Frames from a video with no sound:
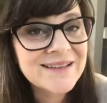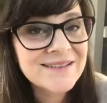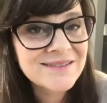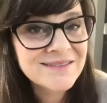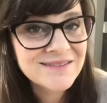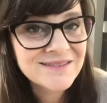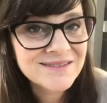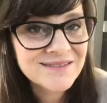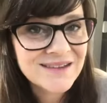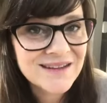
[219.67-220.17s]

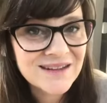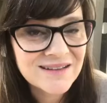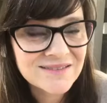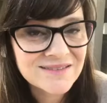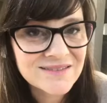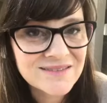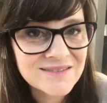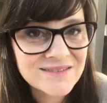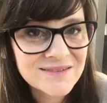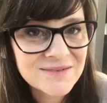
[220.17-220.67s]

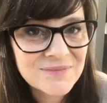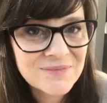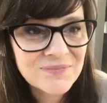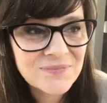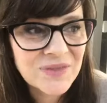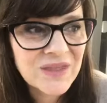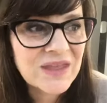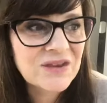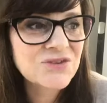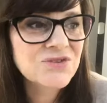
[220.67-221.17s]
instincts,
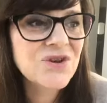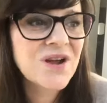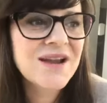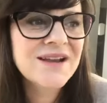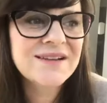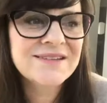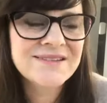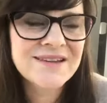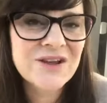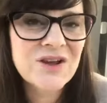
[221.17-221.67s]

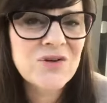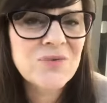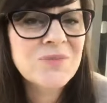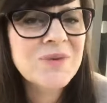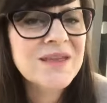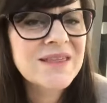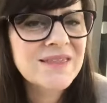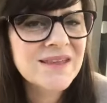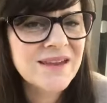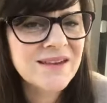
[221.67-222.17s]
trying to tell
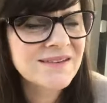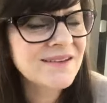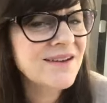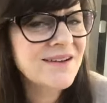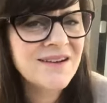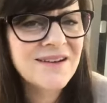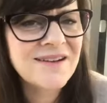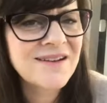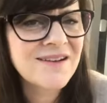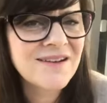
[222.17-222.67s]
me that
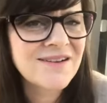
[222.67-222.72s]
no,